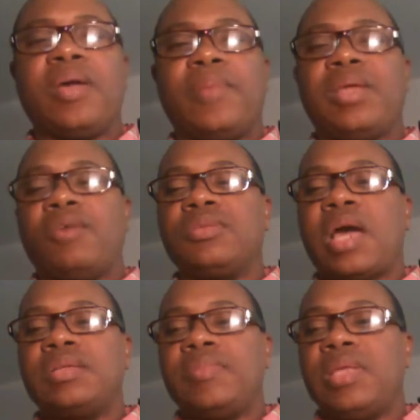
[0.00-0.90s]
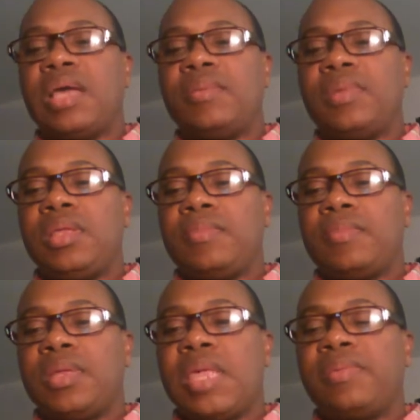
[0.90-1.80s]
But
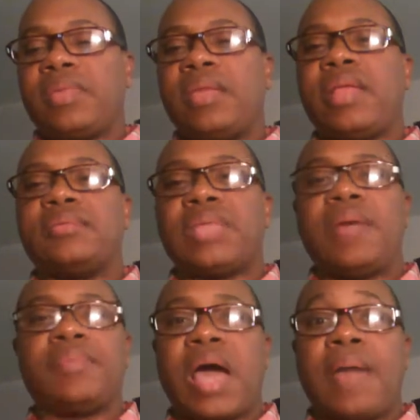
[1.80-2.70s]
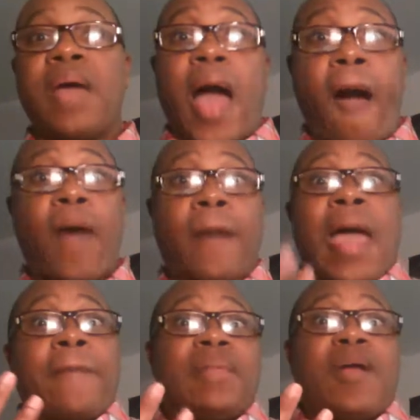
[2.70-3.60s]
he keeps saying at the same time, "Oh, I'm a
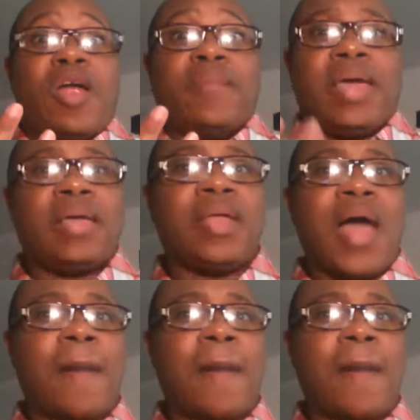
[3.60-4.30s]
happily married man.